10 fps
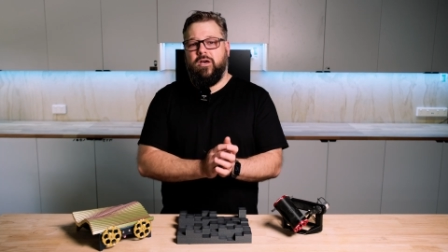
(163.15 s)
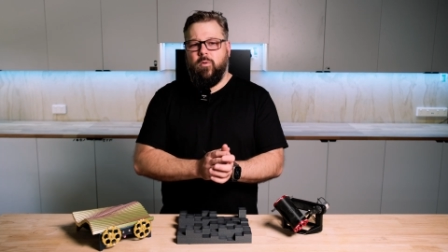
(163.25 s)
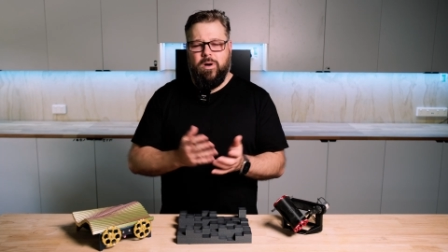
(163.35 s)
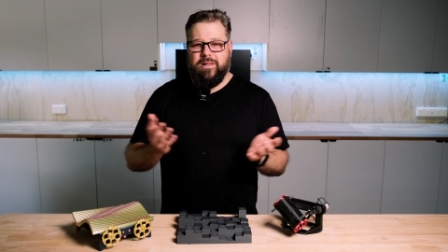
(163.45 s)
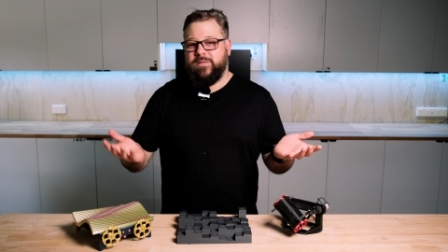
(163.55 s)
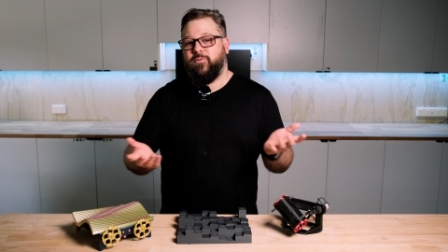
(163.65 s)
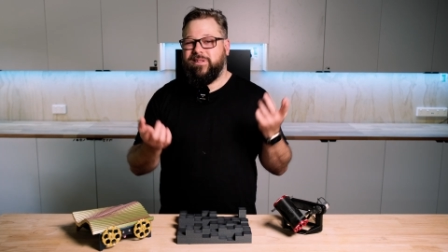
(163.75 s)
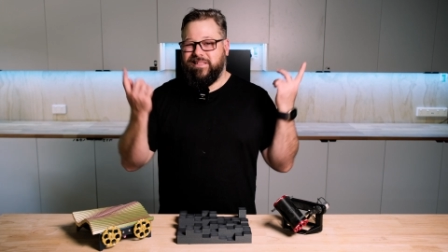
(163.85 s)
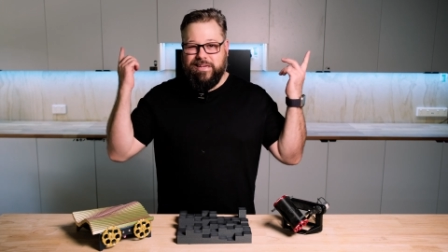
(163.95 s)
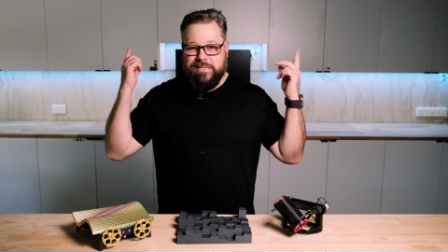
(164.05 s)
Well, it's probably
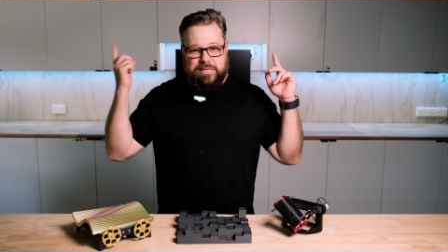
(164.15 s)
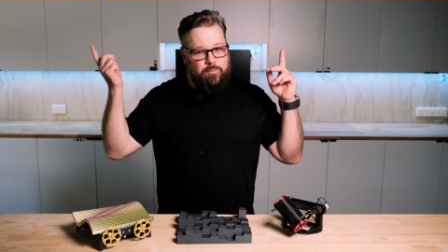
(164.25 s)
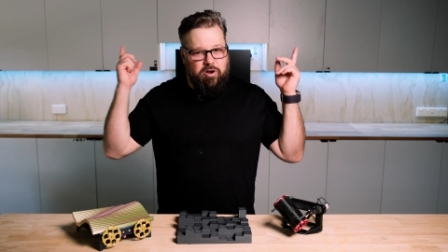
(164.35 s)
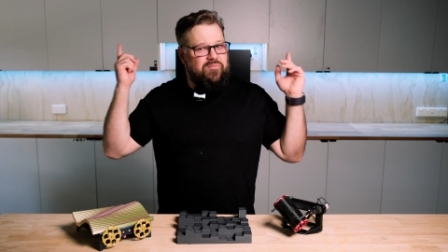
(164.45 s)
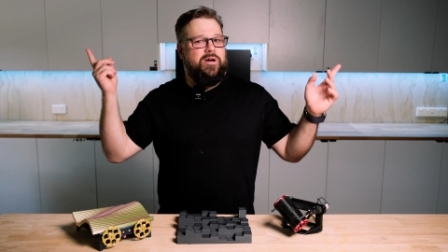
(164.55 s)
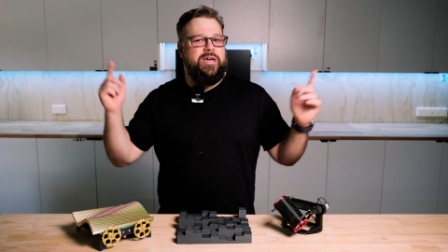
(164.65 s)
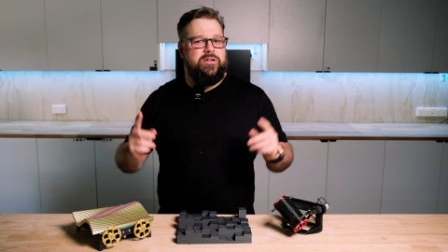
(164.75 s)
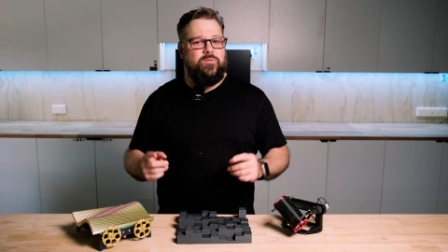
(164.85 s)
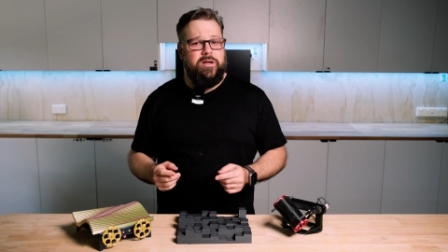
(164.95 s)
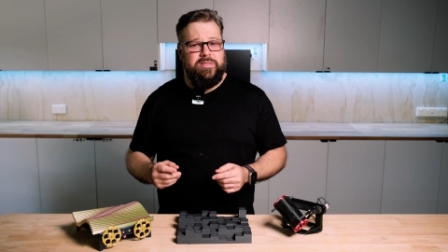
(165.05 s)
linked somewhere over my head
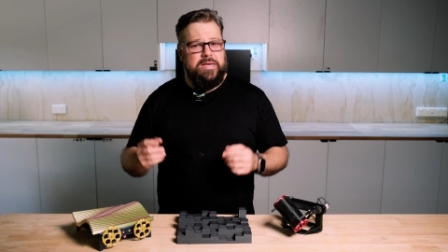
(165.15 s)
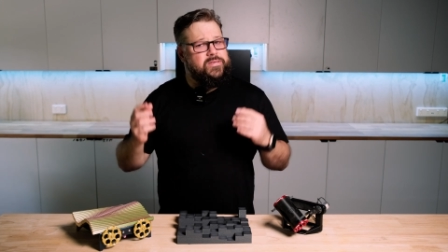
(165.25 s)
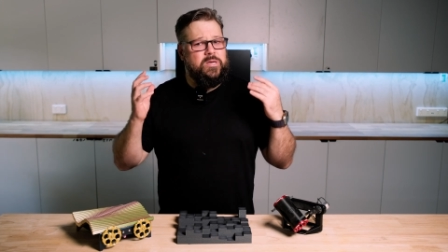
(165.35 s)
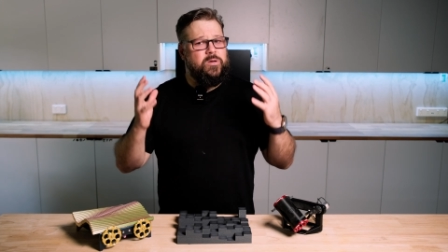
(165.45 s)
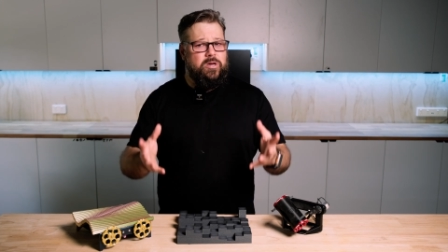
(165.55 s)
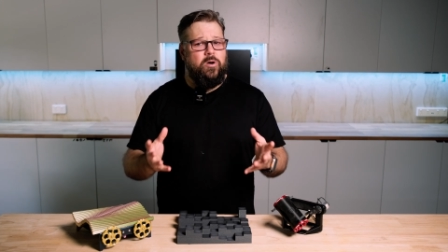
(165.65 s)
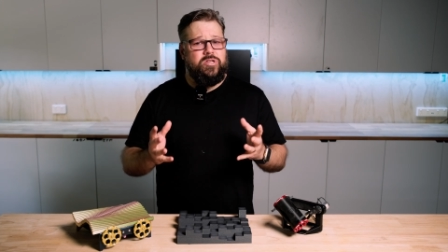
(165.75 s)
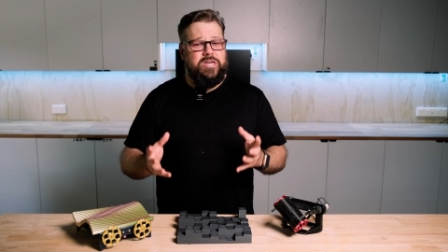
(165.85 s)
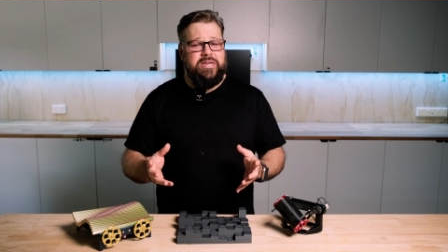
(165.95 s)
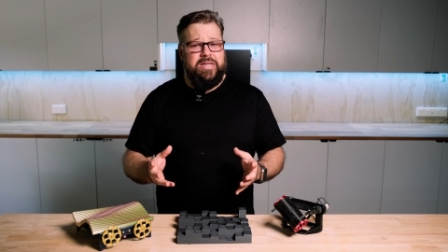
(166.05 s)
right now, so go
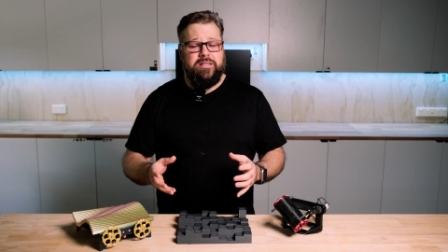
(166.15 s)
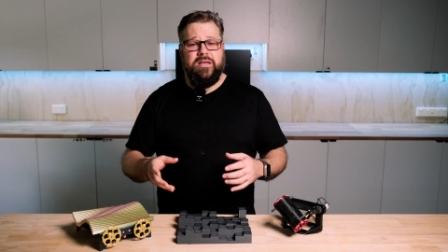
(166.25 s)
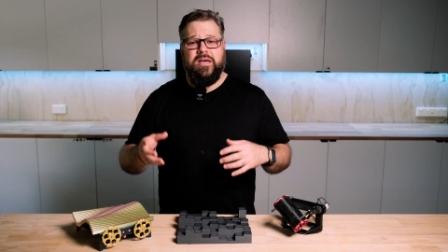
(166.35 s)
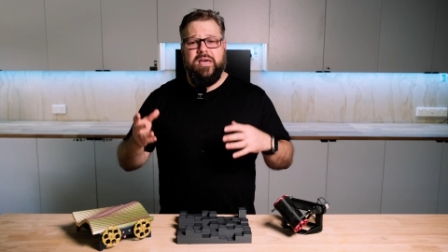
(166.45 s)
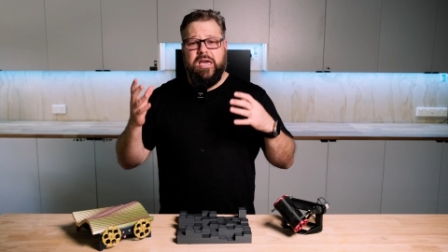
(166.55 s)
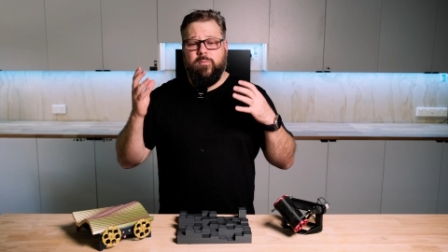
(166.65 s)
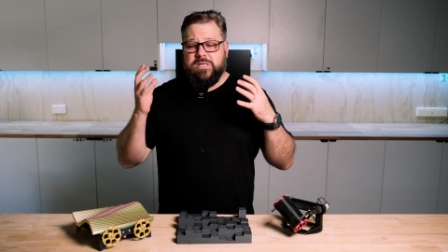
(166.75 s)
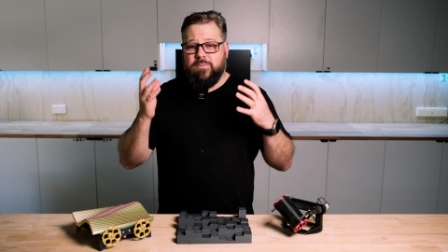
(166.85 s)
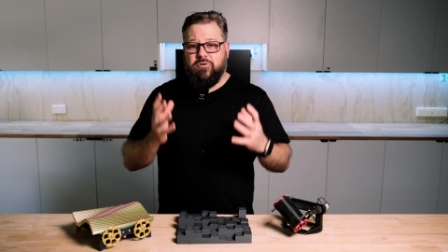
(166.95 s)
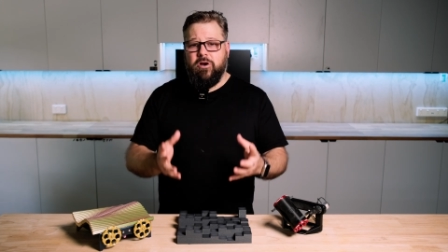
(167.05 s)
check it out. It was
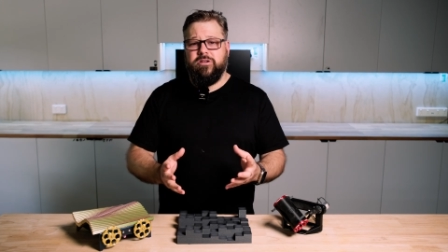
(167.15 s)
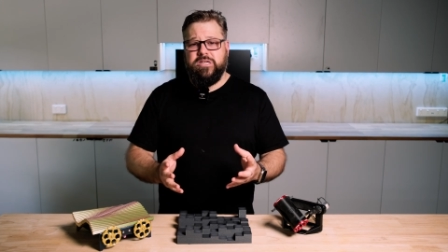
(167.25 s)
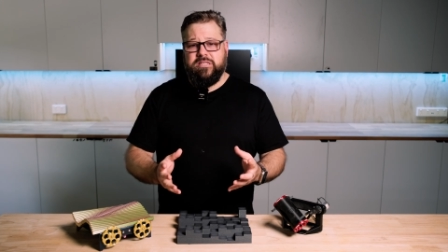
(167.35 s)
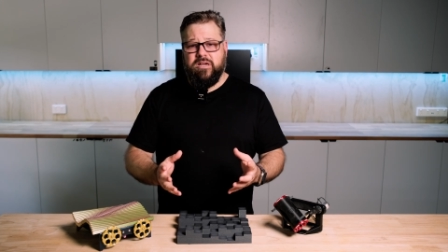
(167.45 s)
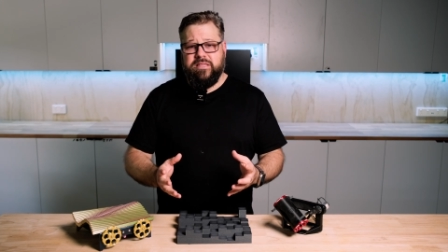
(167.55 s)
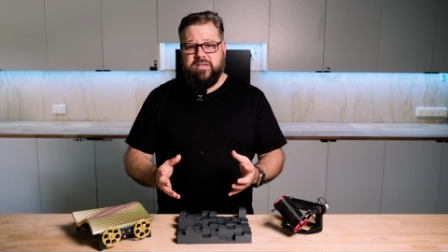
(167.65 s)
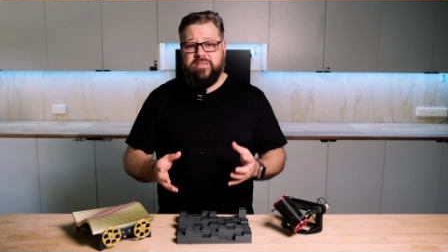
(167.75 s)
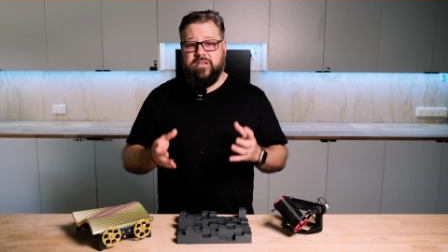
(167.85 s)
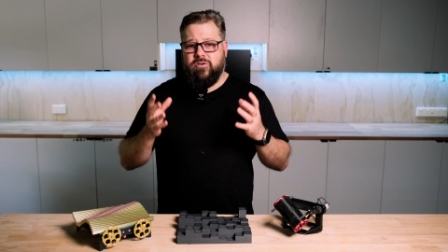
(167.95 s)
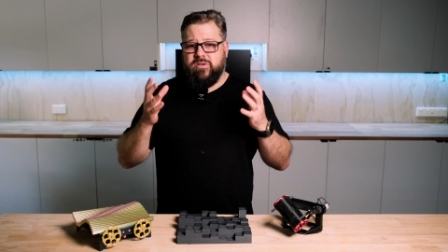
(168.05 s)
a project I did
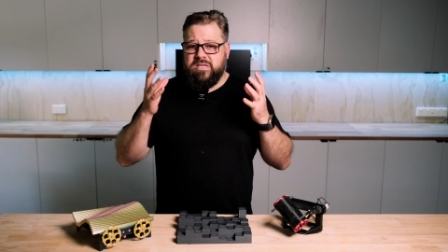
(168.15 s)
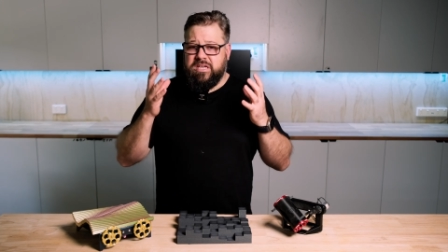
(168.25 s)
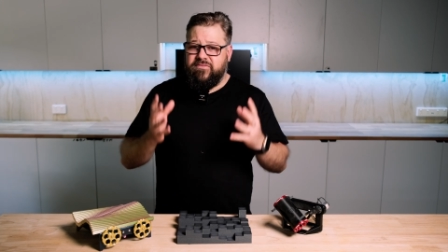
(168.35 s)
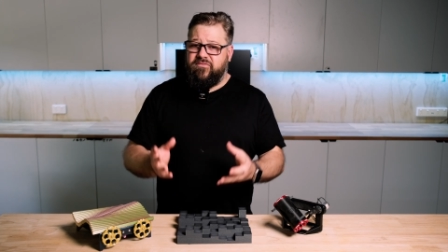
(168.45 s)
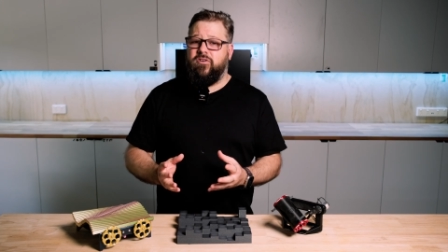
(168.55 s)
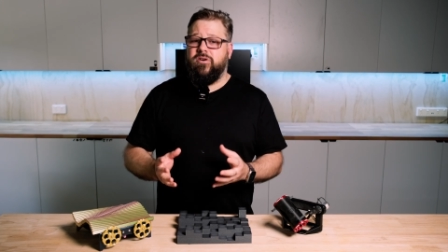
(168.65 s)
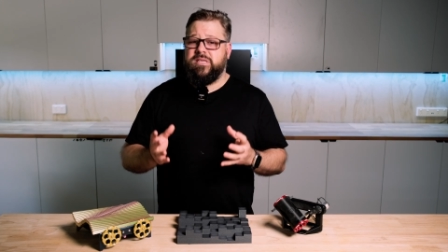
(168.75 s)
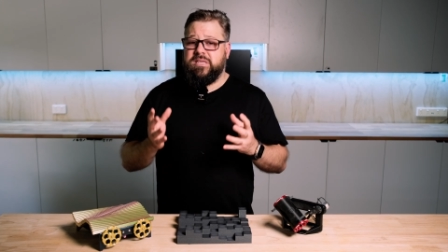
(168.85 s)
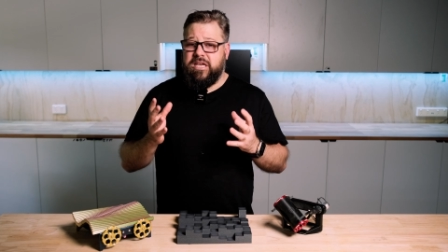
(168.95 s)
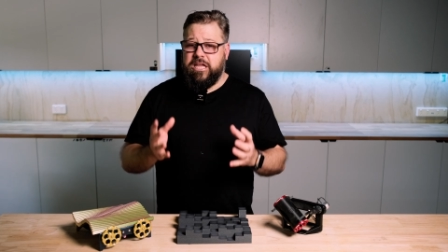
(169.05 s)
that uses
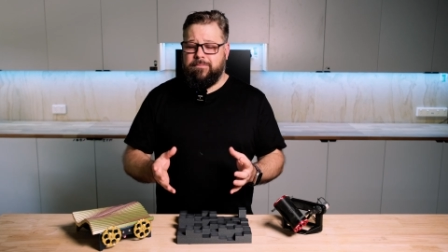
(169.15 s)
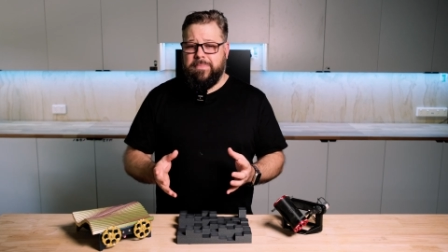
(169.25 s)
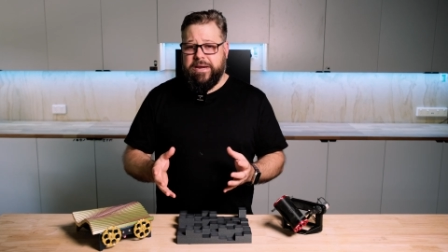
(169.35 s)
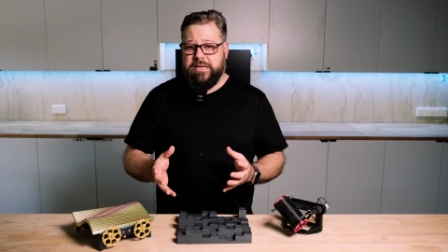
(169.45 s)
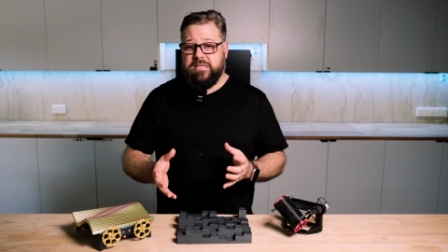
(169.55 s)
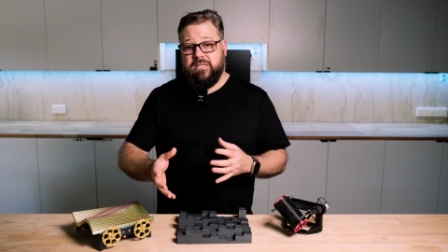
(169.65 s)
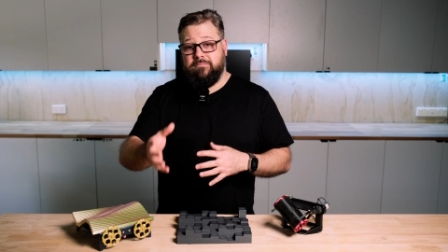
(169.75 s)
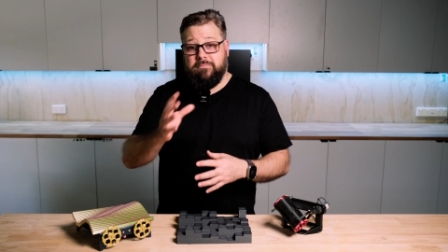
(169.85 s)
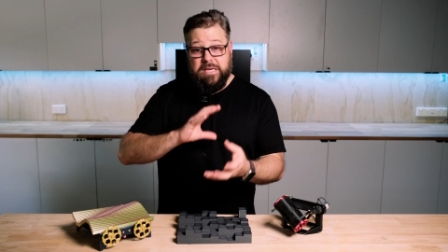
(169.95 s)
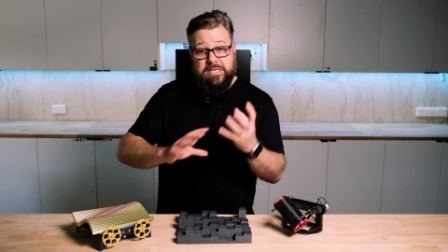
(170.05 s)
inverse kinematics to mix